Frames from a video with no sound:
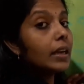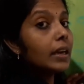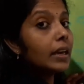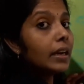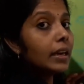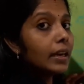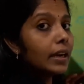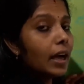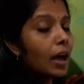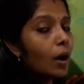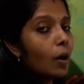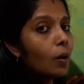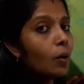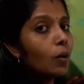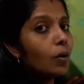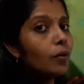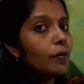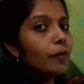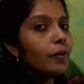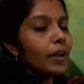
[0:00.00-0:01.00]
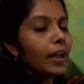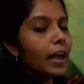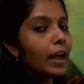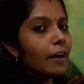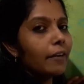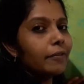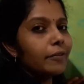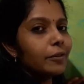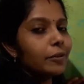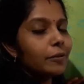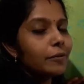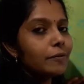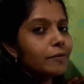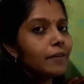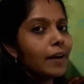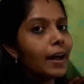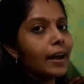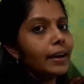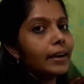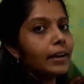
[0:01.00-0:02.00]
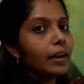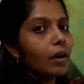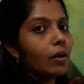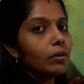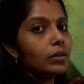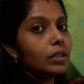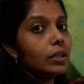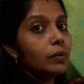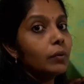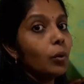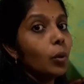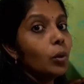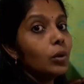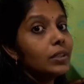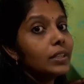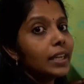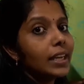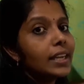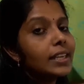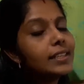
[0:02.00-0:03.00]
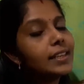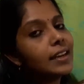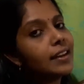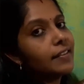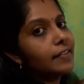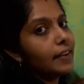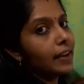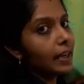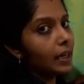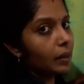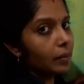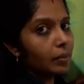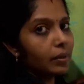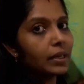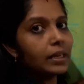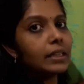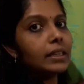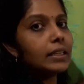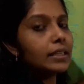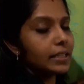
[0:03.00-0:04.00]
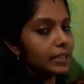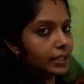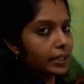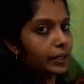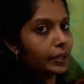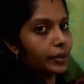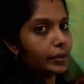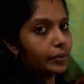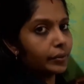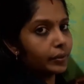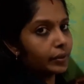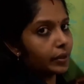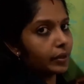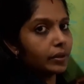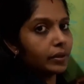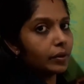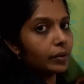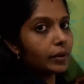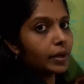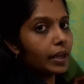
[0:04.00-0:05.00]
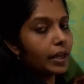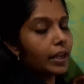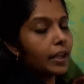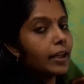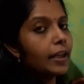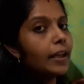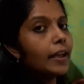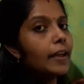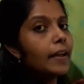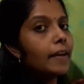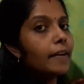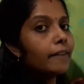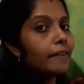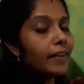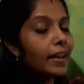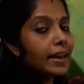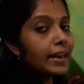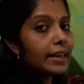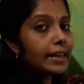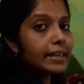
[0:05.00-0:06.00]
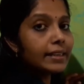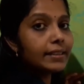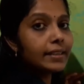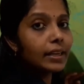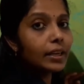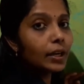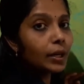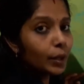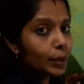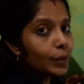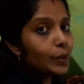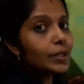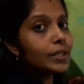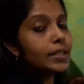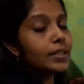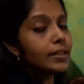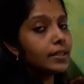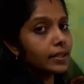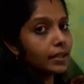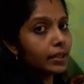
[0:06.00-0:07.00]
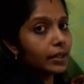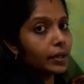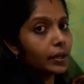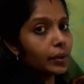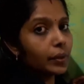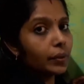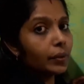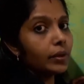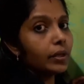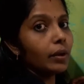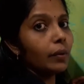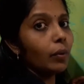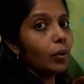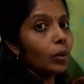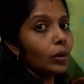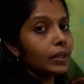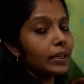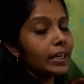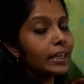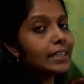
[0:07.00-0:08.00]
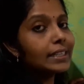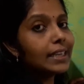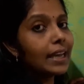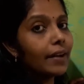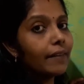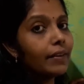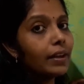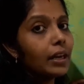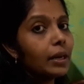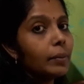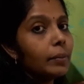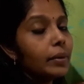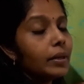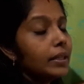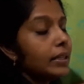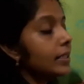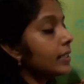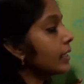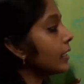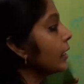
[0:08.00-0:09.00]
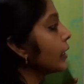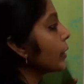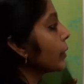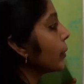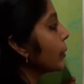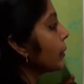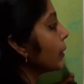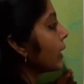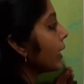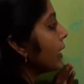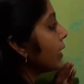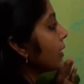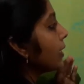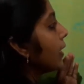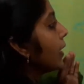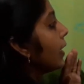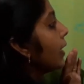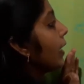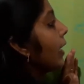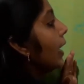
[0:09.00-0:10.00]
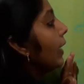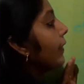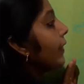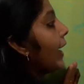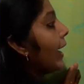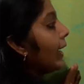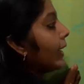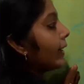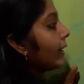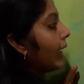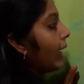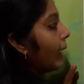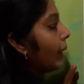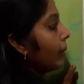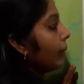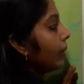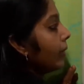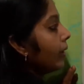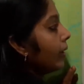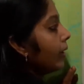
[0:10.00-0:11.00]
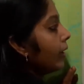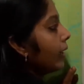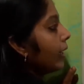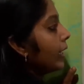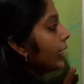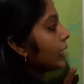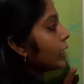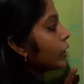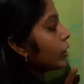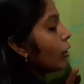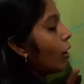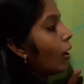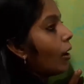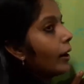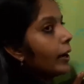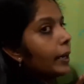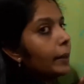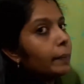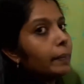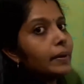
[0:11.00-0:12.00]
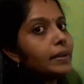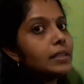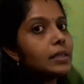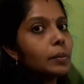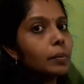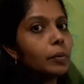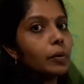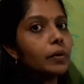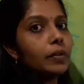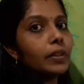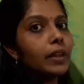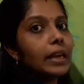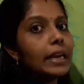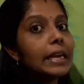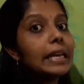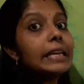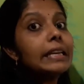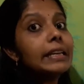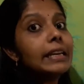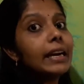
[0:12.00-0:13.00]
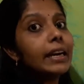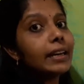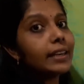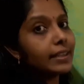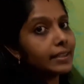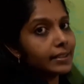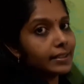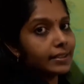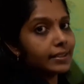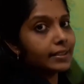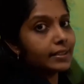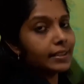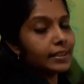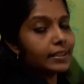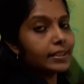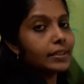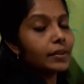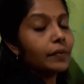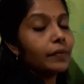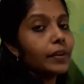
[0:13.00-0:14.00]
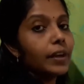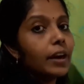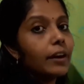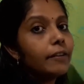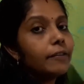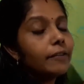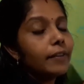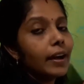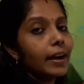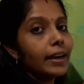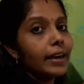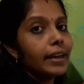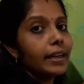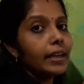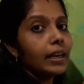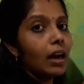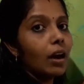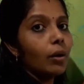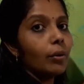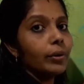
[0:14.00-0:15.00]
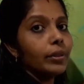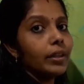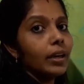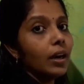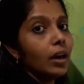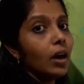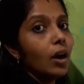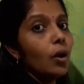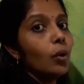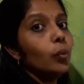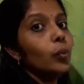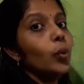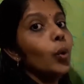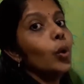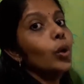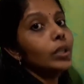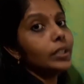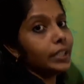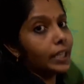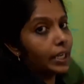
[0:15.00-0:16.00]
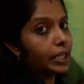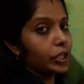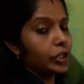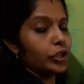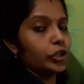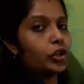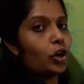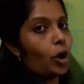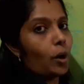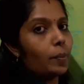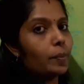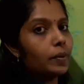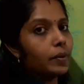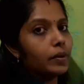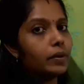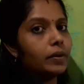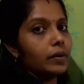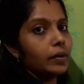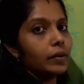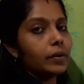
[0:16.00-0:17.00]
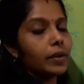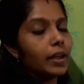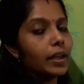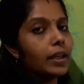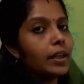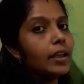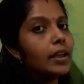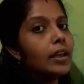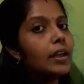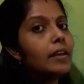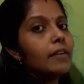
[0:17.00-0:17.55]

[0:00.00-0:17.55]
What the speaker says: Now we have to find out the voltage available in the circuit. Okay. When it is a closed circuit, the voltage available in the circuit is that time it's not depends upon the internal resistance. We are finding out the voltage drop. Okay.